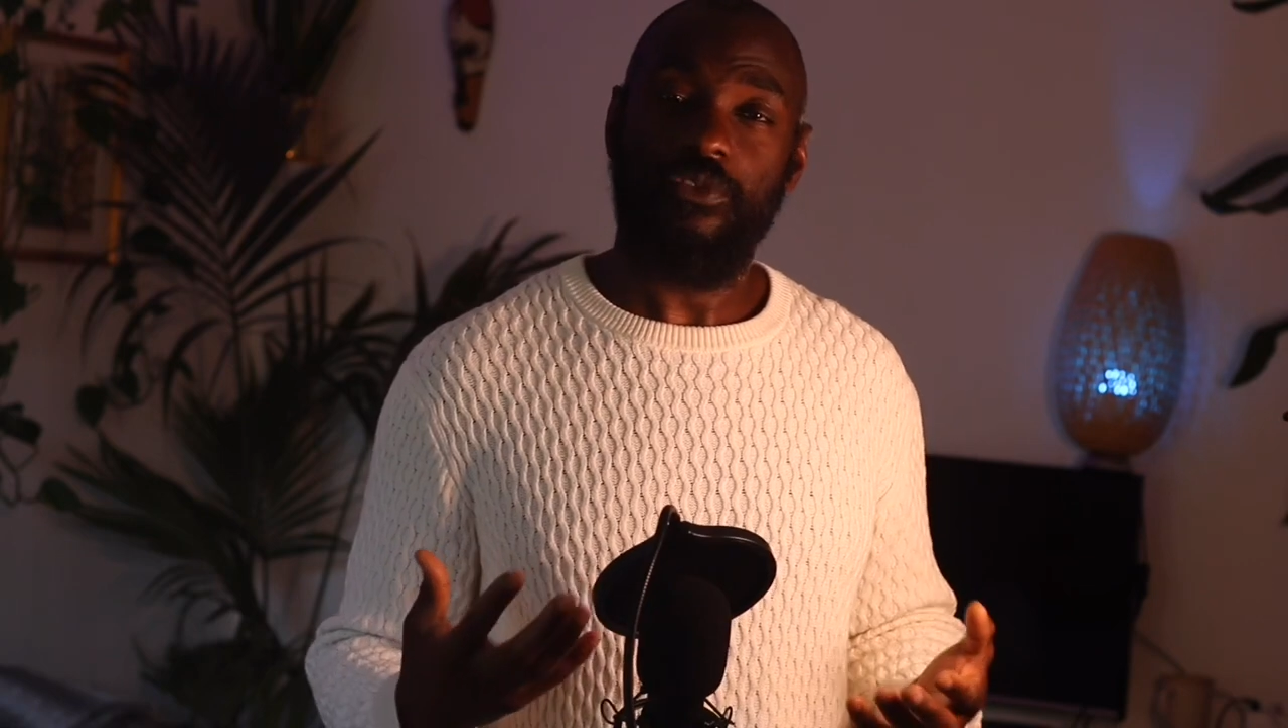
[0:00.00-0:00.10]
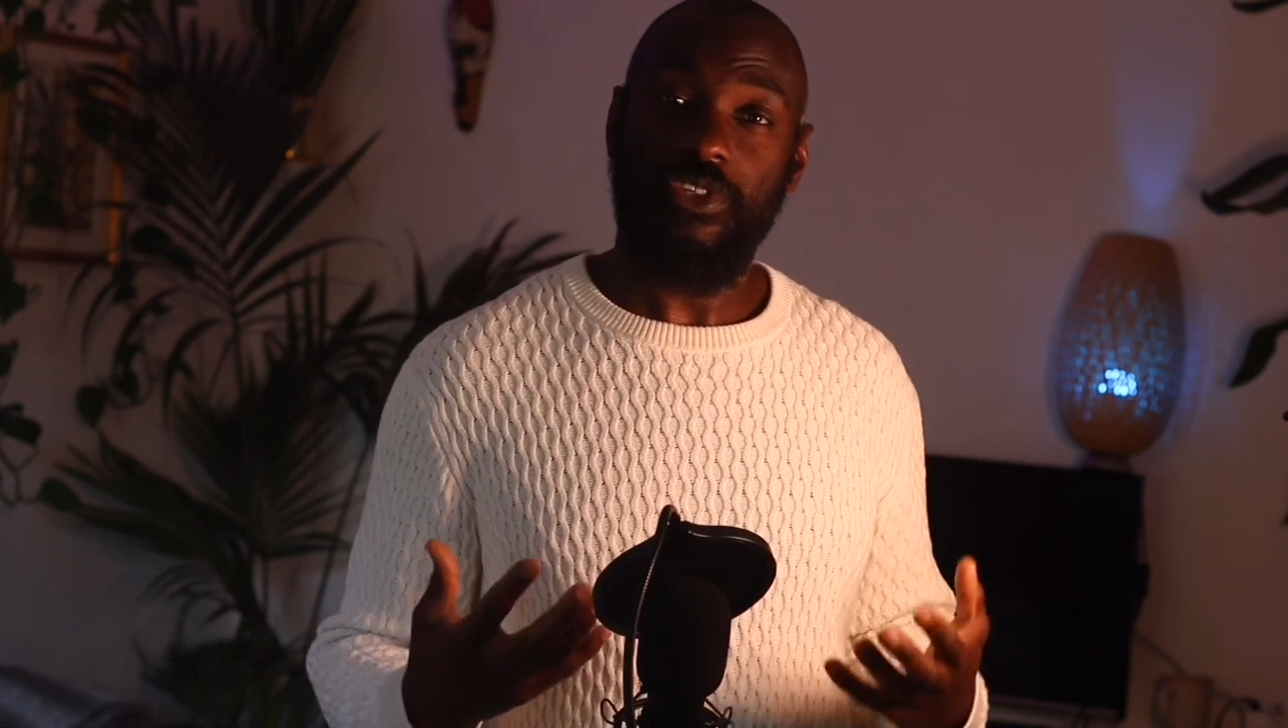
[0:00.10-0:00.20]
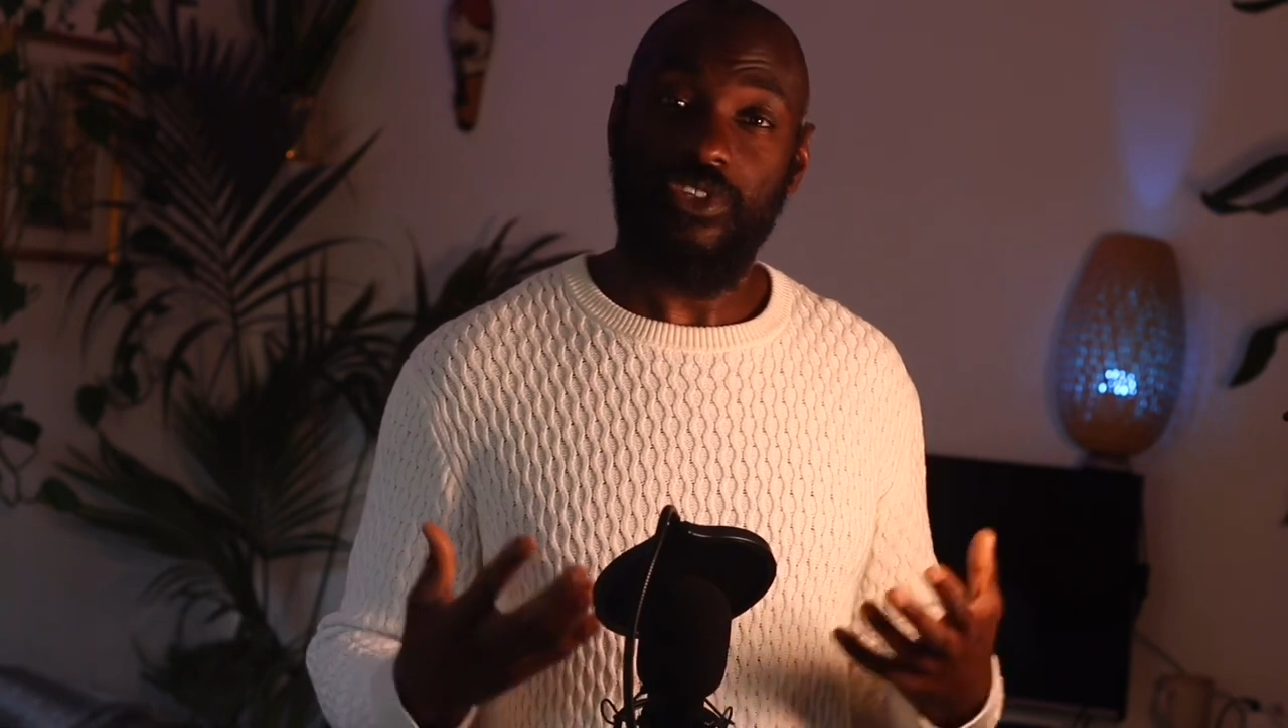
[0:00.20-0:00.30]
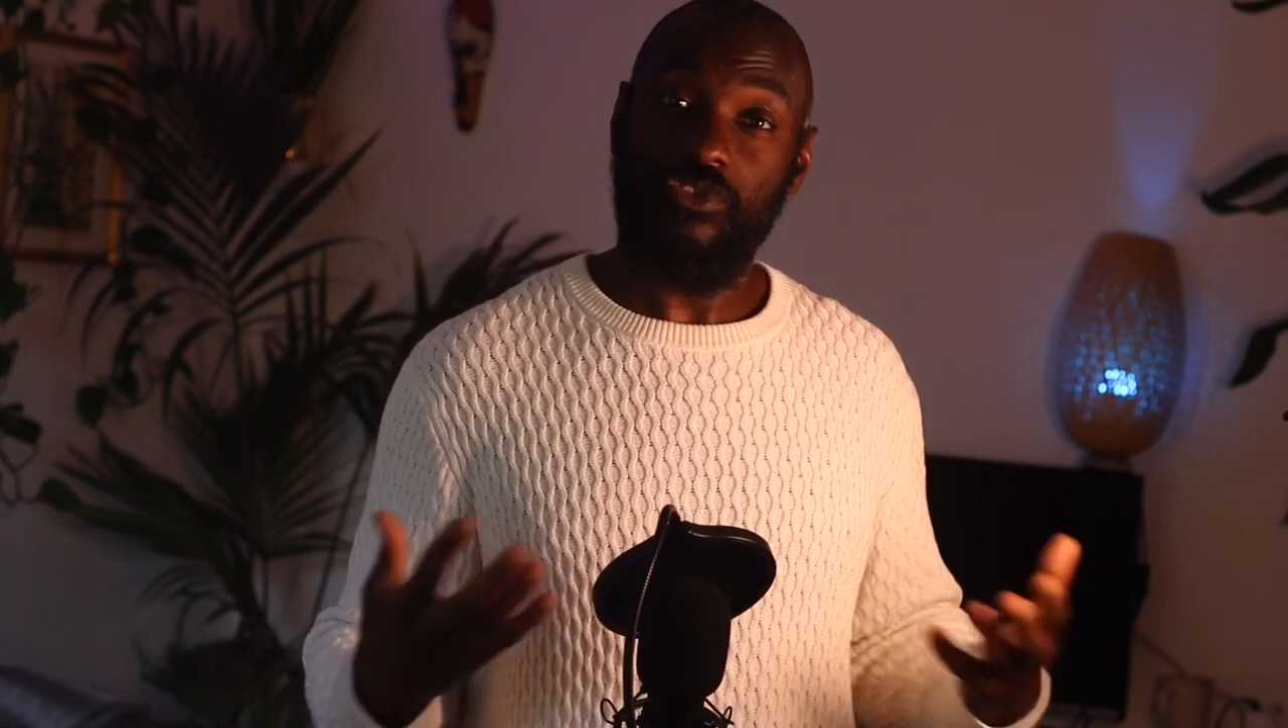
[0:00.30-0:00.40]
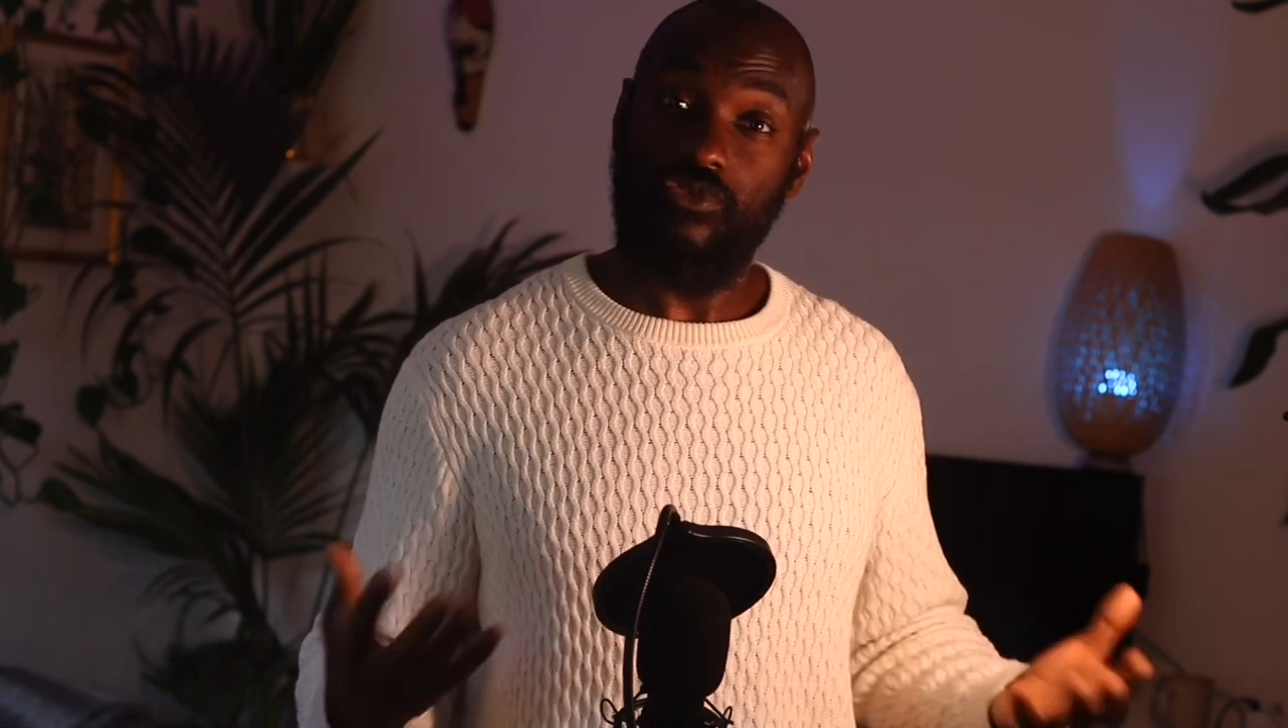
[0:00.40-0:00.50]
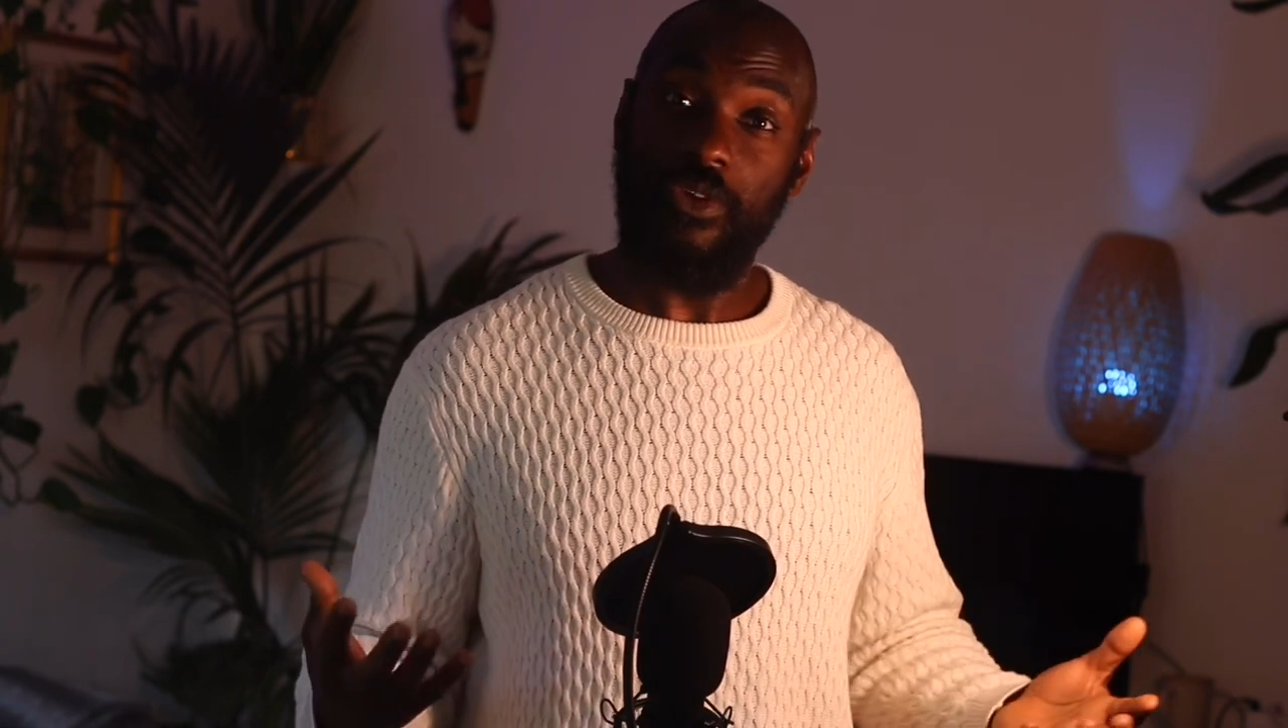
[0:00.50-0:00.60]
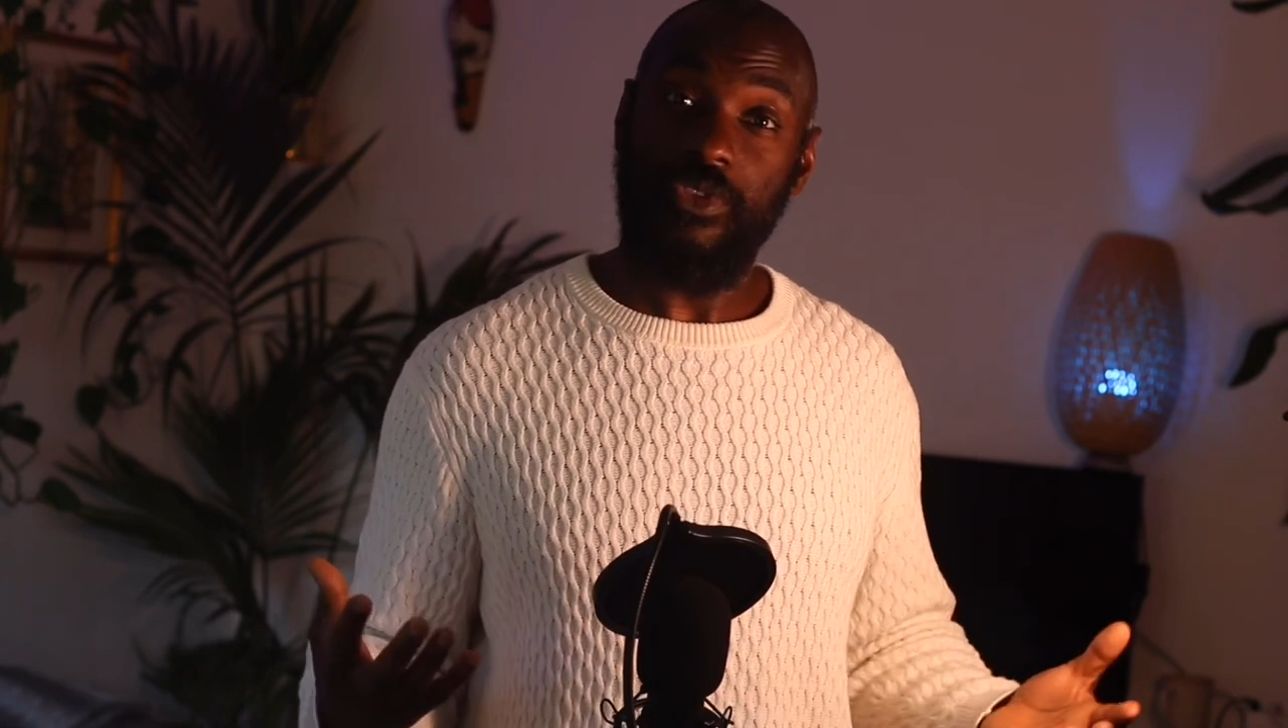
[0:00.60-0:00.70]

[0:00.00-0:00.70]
for us to grow